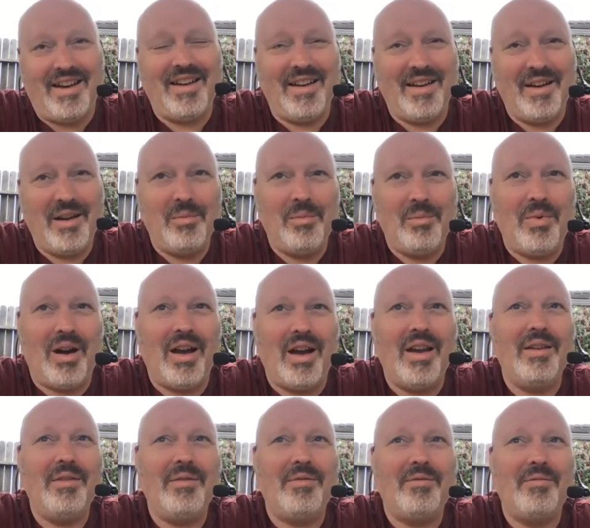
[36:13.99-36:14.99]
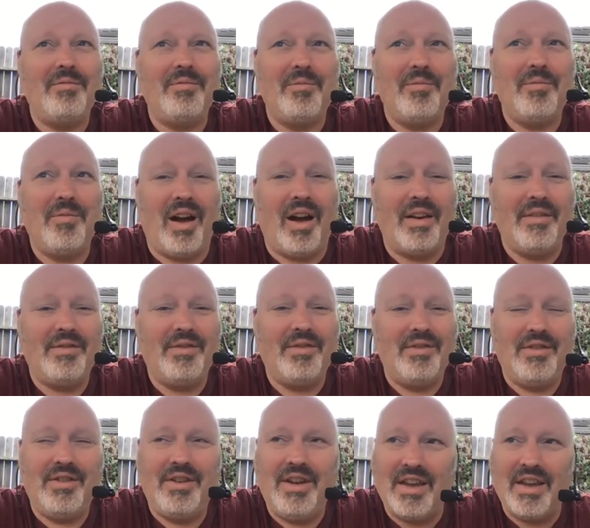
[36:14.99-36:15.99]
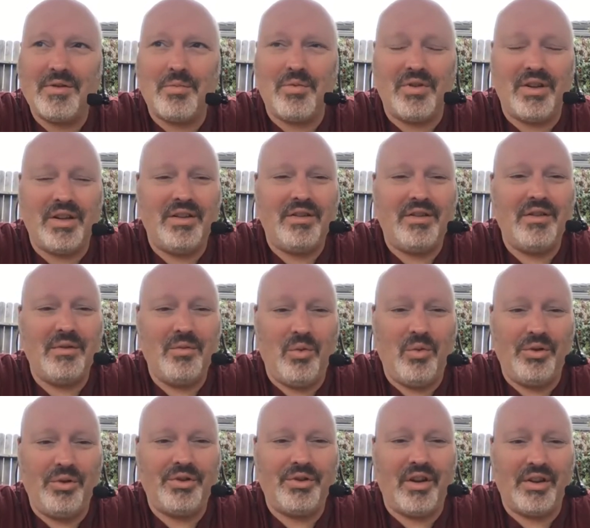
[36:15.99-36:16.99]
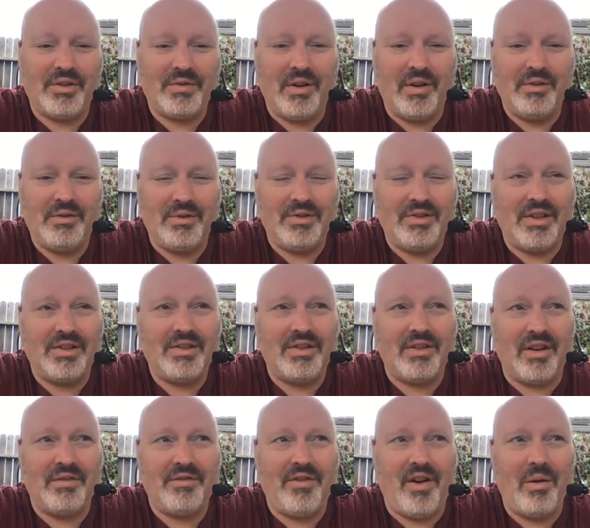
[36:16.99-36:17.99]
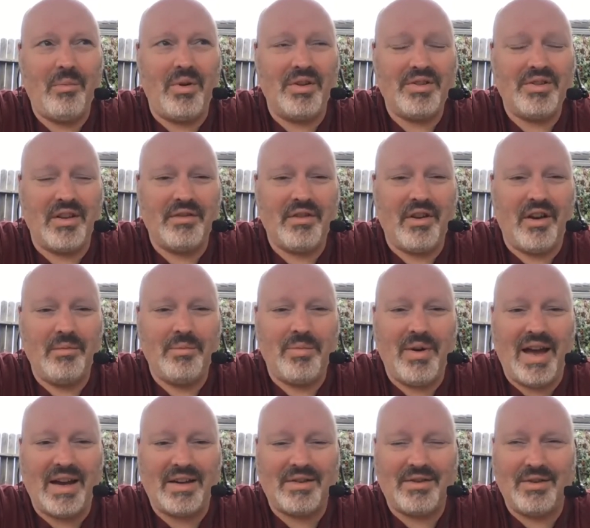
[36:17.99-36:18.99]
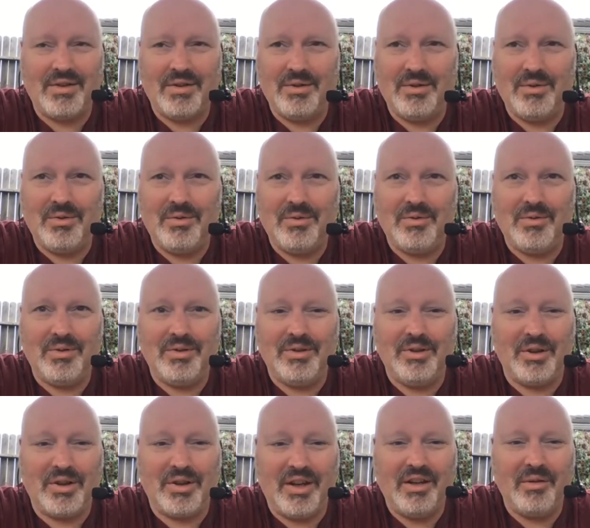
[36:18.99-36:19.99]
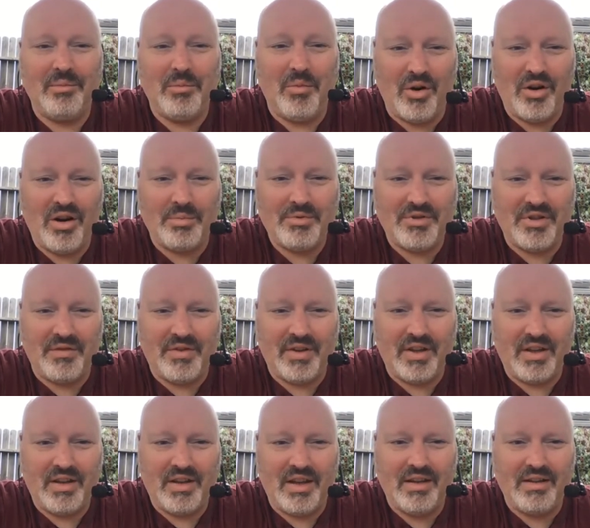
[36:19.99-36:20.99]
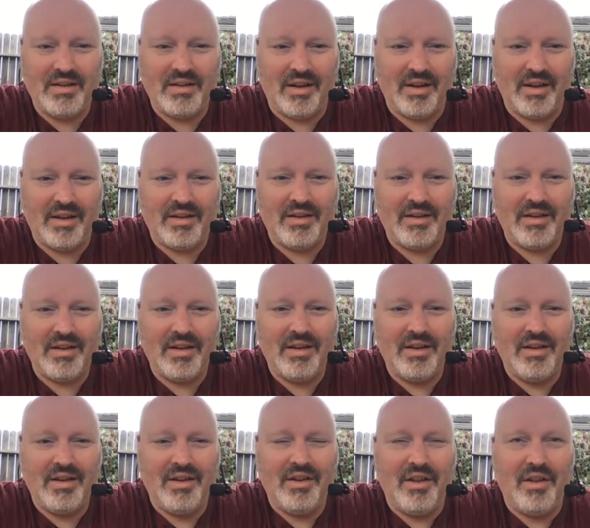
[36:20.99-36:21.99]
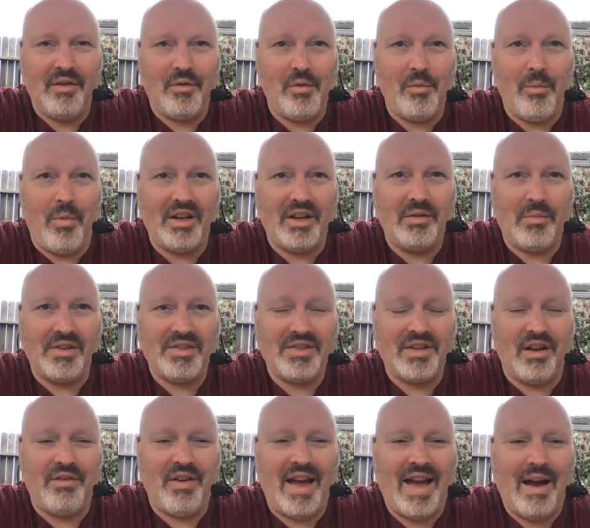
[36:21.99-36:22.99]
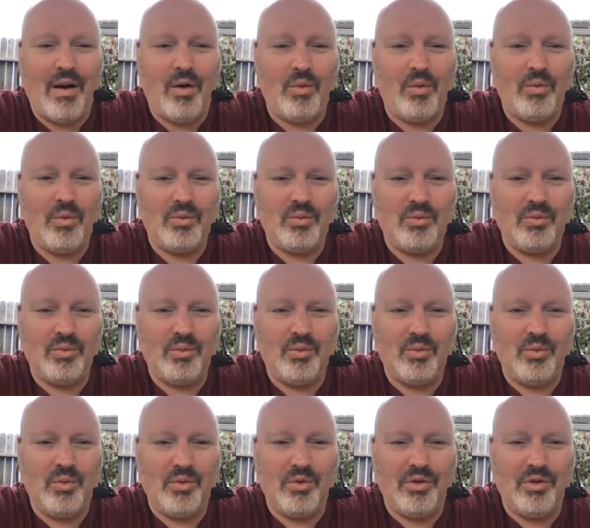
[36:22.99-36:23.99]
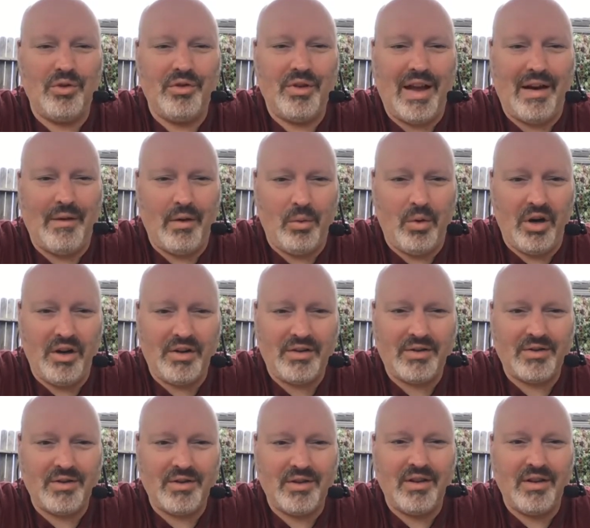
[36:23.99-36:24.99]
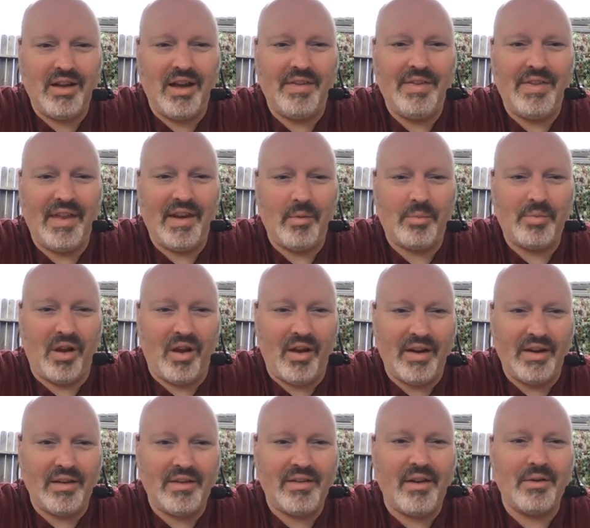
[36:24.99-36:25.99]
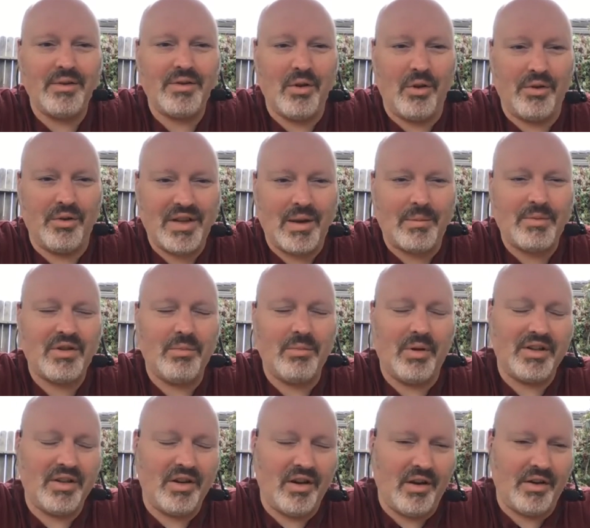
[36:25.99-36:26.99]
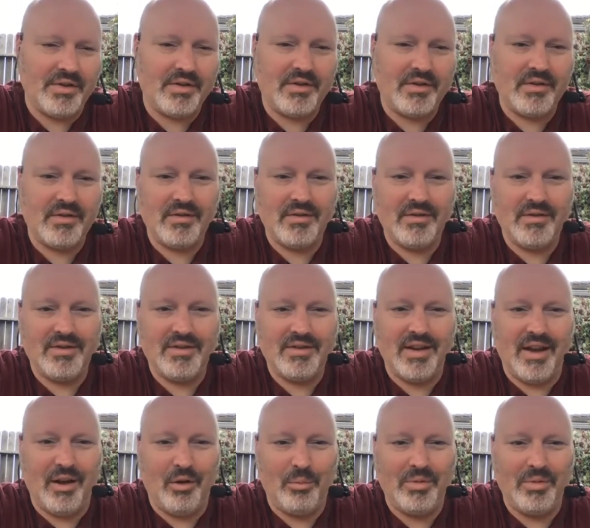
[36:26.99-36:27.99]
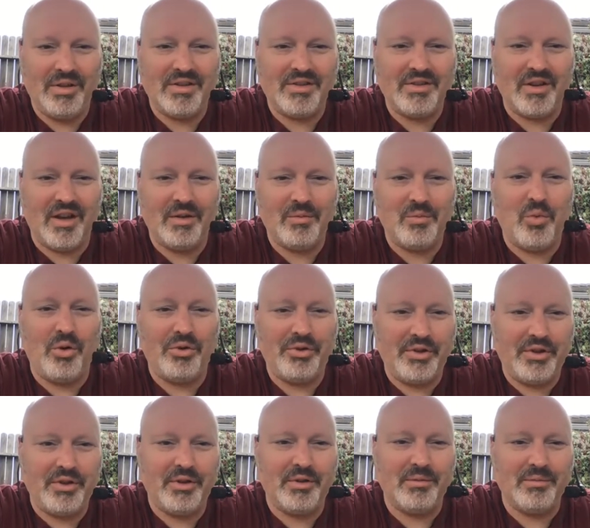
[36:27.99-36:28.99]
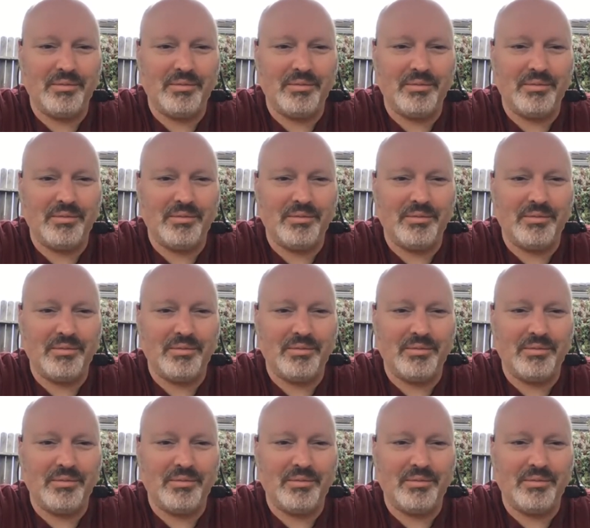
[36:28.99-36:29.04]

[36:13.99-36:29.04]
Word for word: Um, i i desperately do want TaskFlow to exist, and I find myself going back to looking at mock-ups of it and like reminding myself how how it works, and then applying those concepts to my tasks to help me decide what to do.